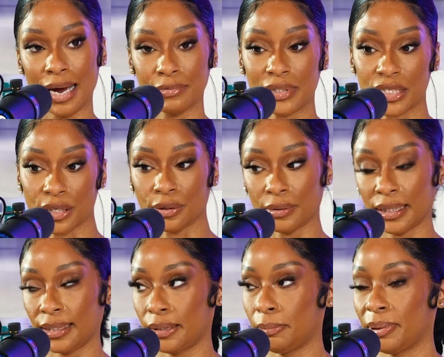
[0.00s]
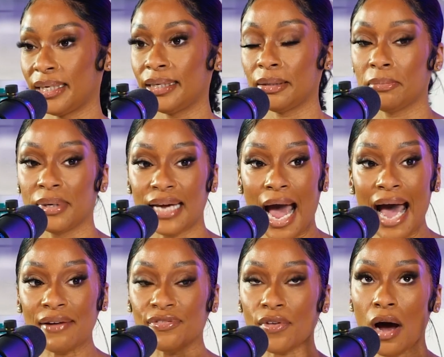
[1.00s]
I was still independent, but
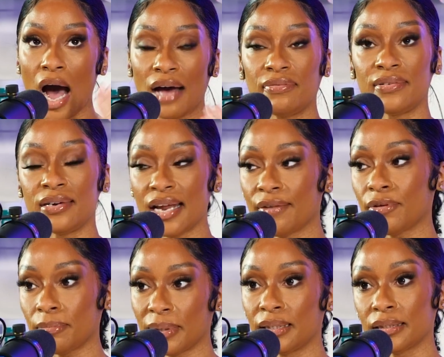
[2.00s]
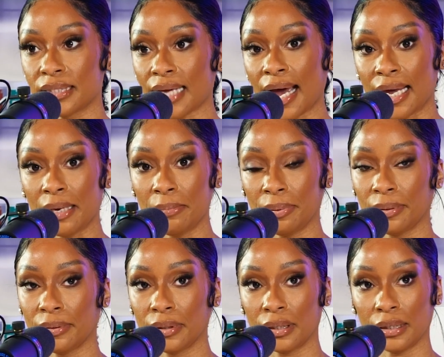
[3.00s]
I've never been a type.
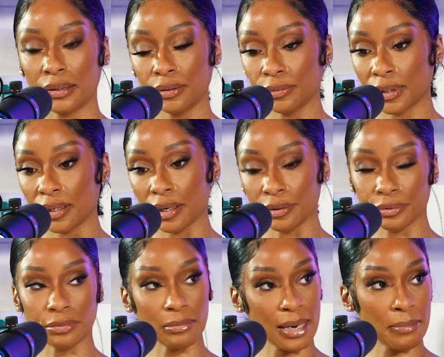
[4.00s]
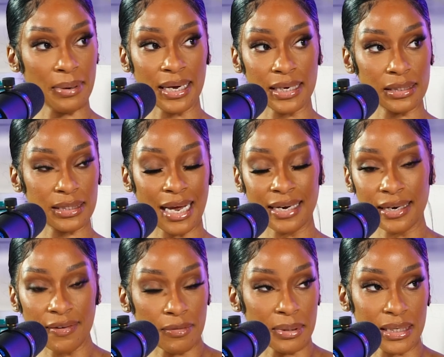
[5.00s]
You can go through my page. I've
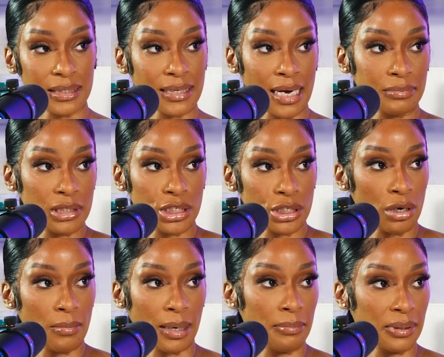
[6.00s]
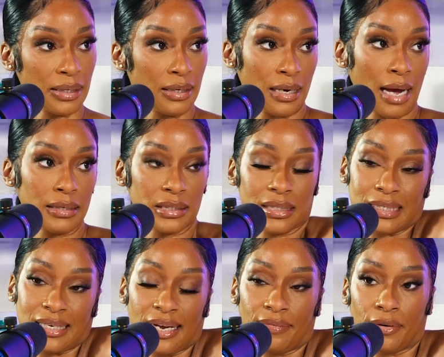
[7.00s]
never been a type to show my butt. I just
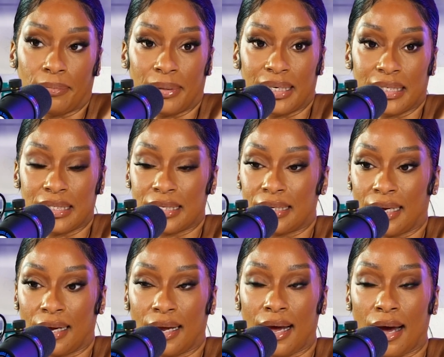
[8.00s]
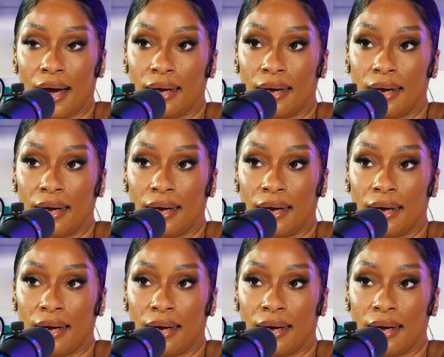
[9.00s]
never been into that.